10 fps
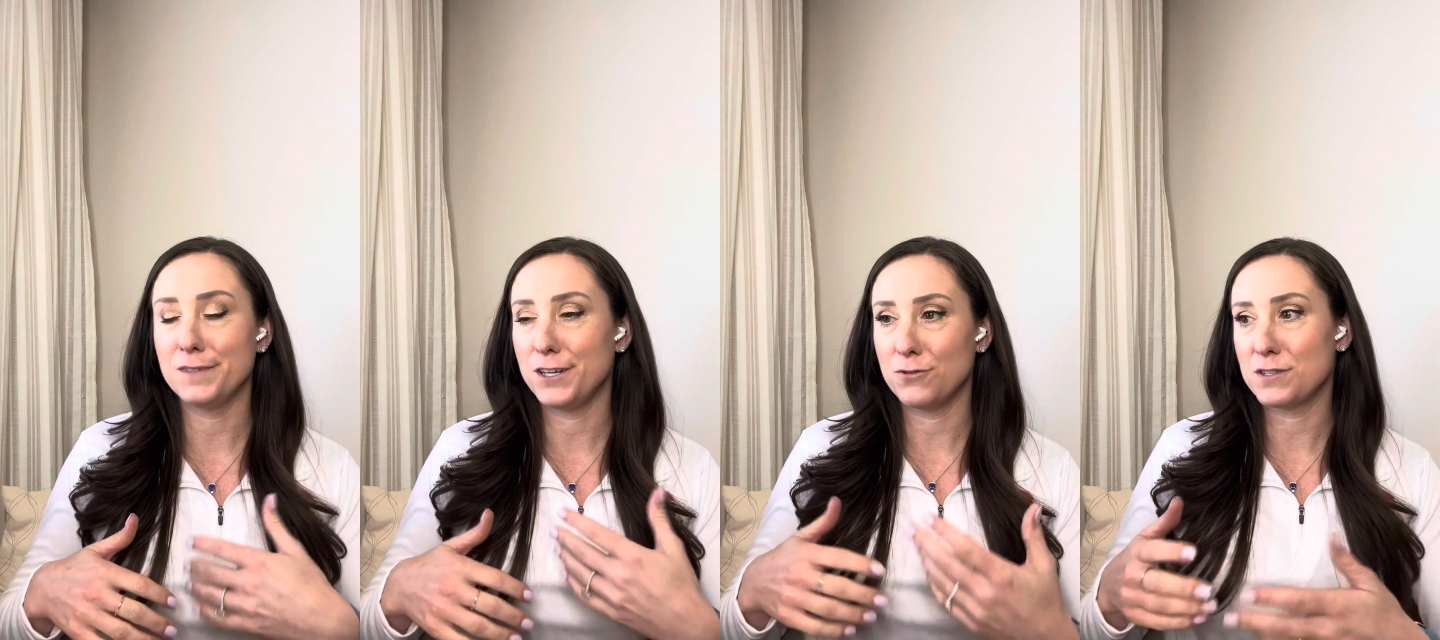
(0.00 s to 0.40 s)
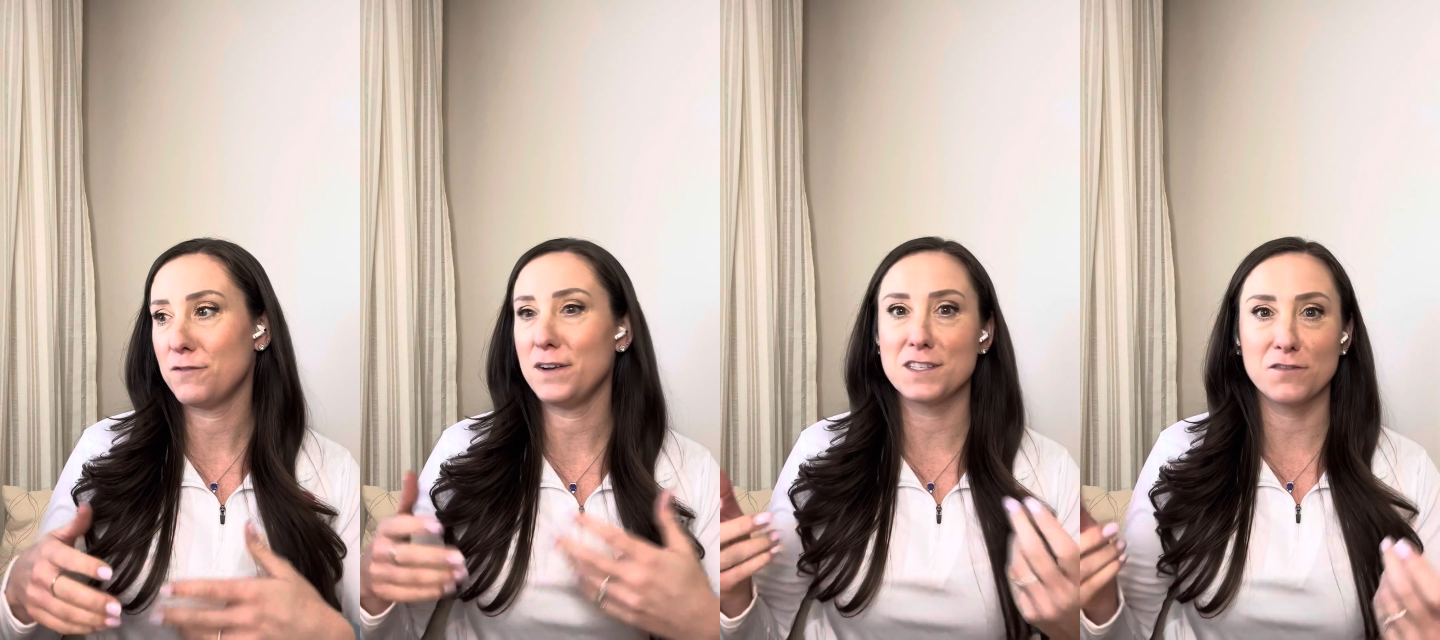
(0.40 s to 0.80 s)

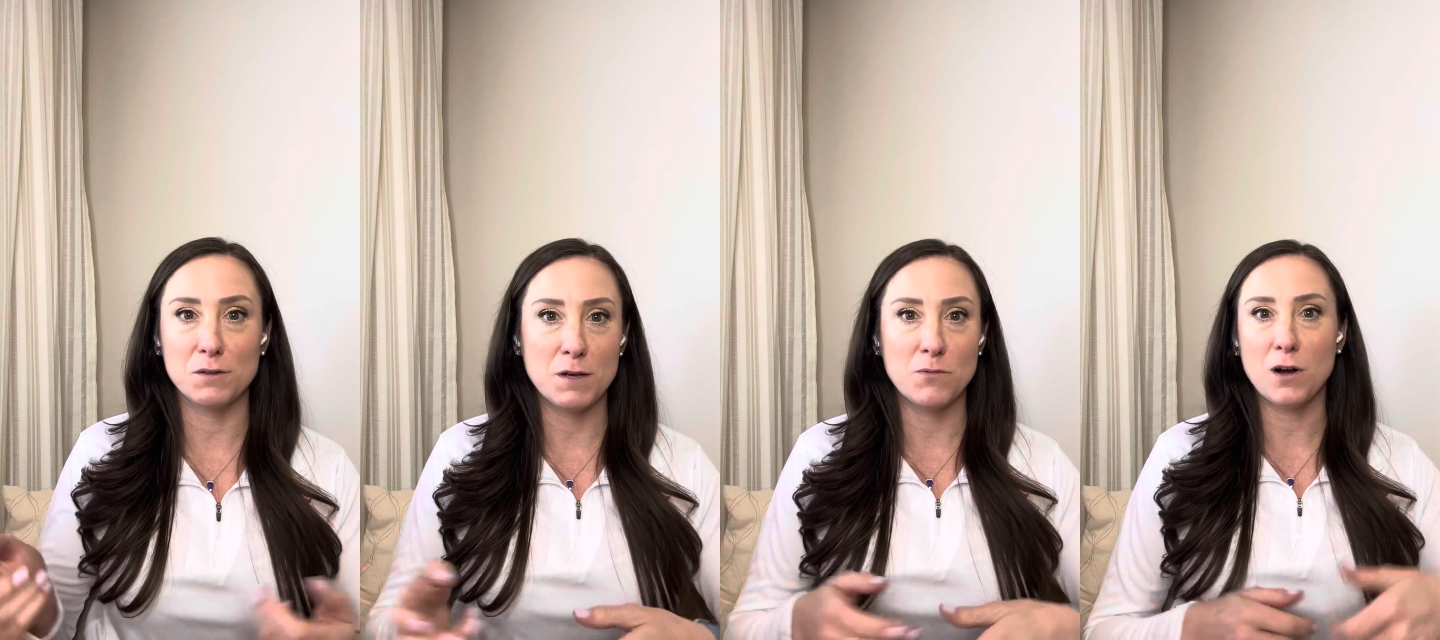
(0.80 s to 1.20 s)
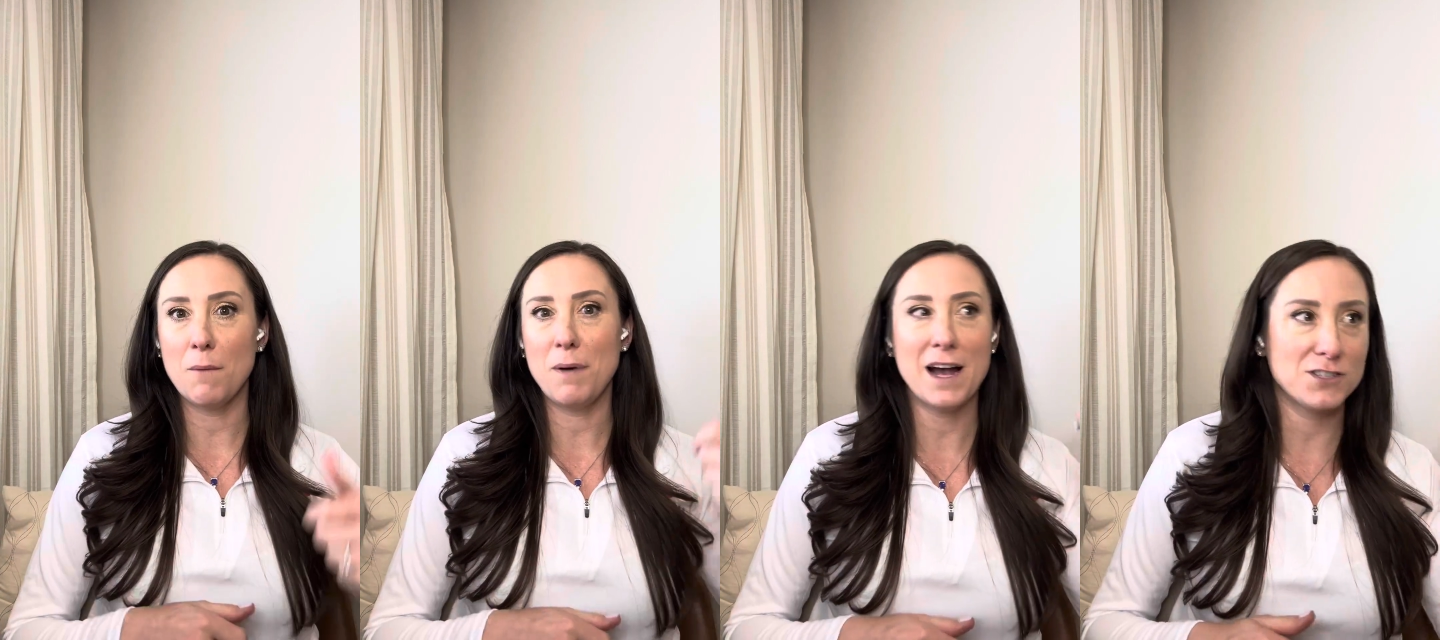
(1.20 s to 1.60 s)
defensively people
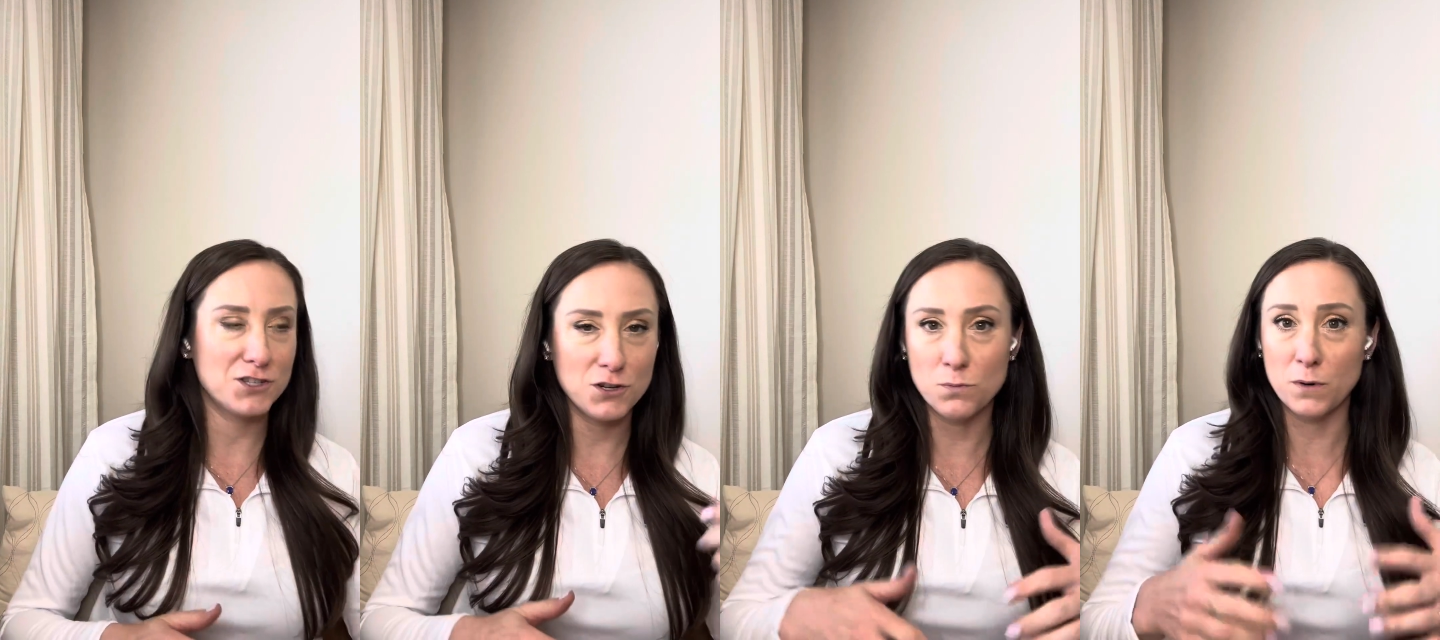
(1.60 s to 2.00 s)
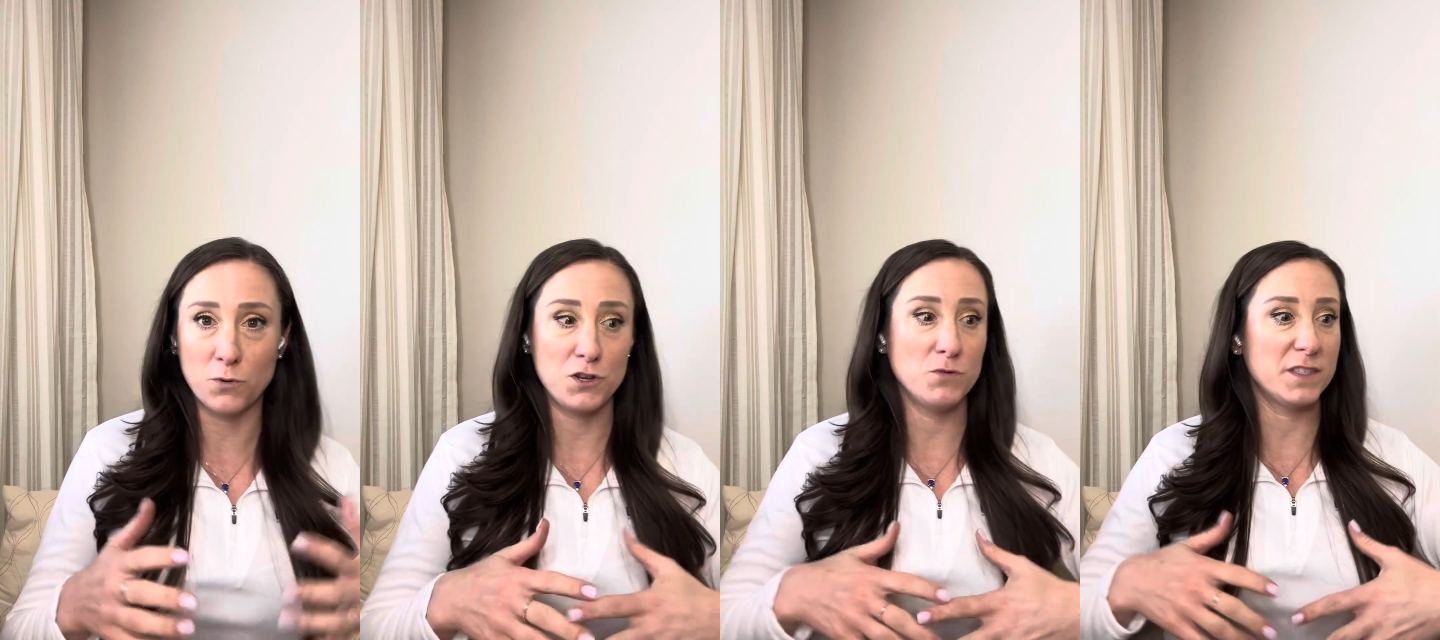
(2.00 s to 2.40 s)
got past you, but were
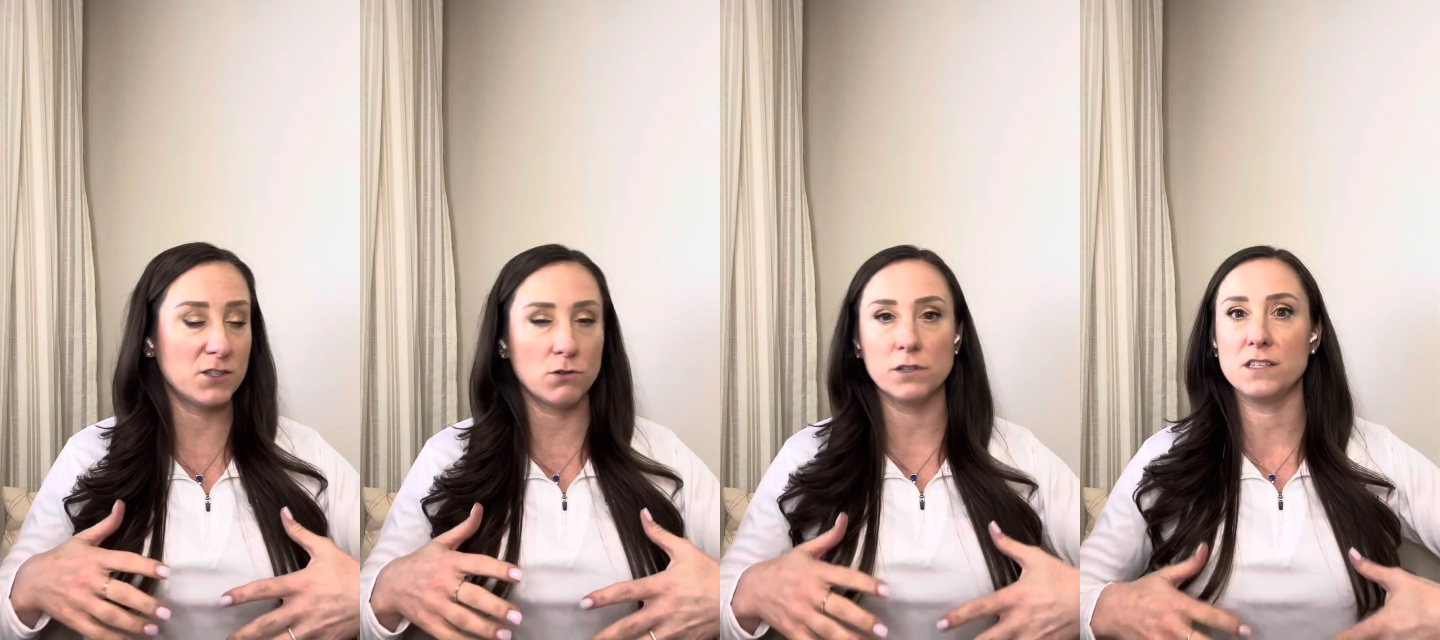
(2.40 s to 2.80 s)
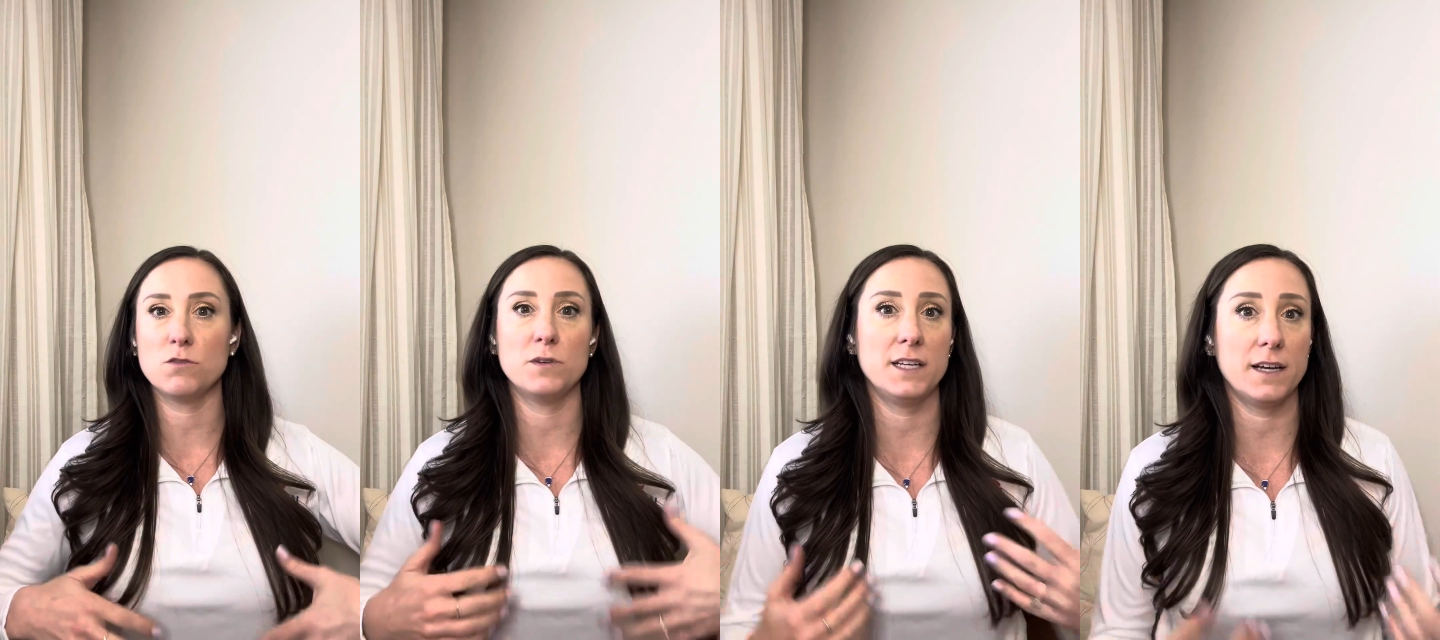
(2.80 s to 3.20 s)
you still, at least
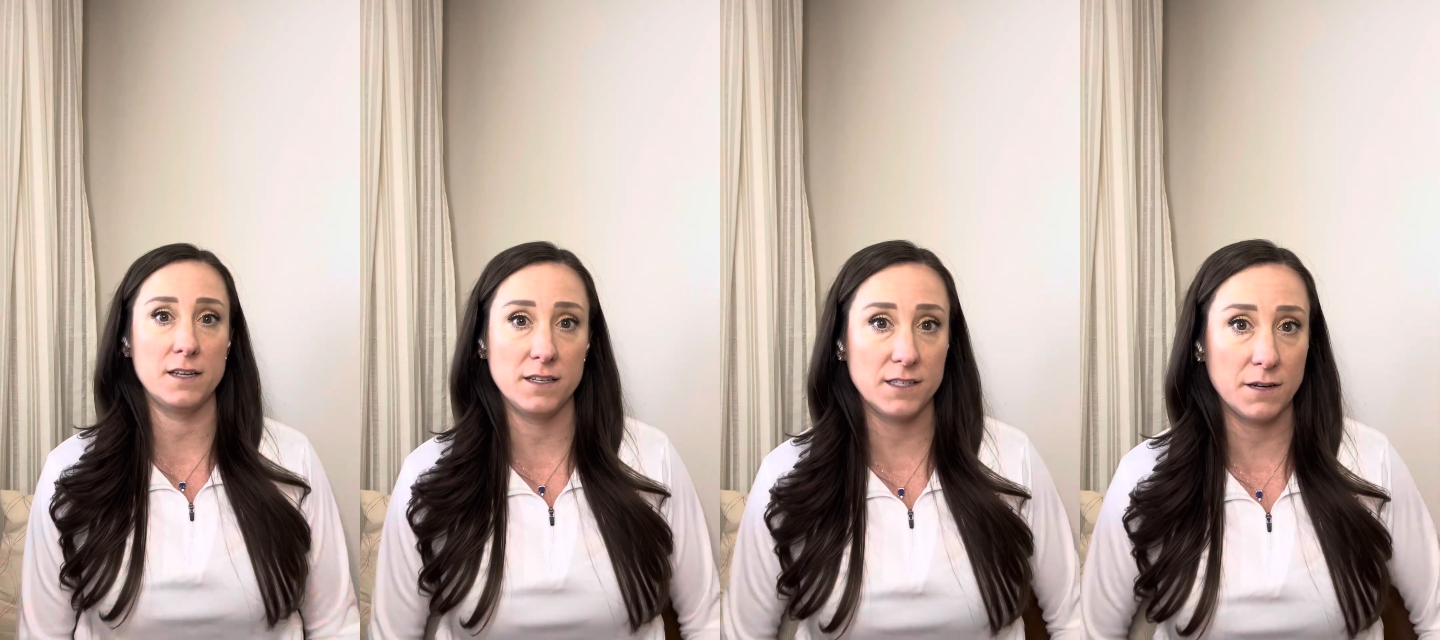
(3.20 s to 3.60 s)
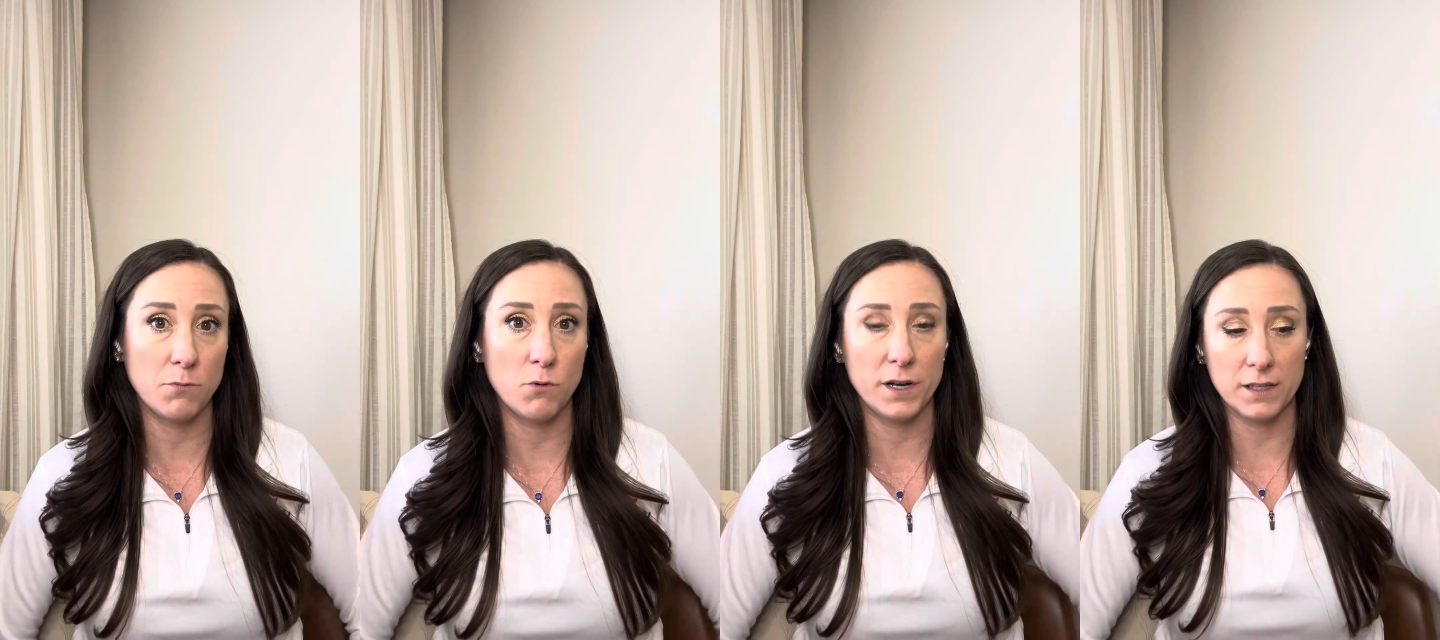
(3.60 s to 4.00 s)
from a technique
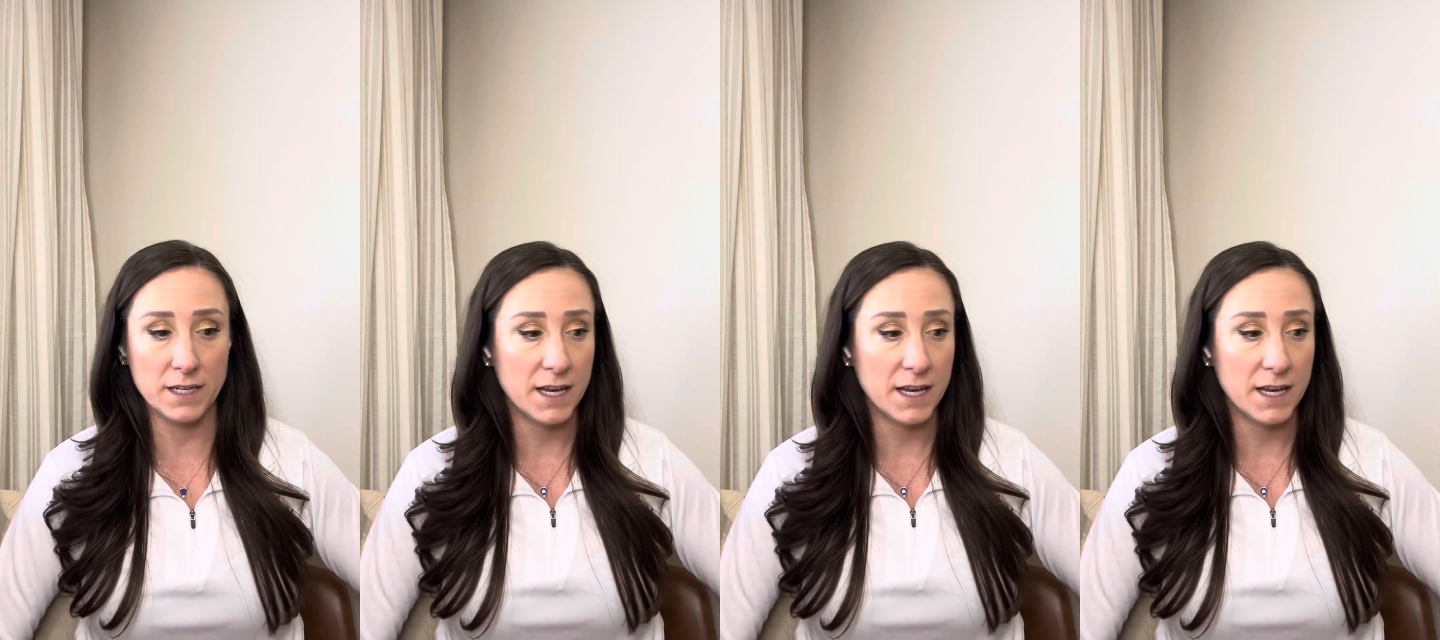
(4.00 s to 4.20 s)
standpoint,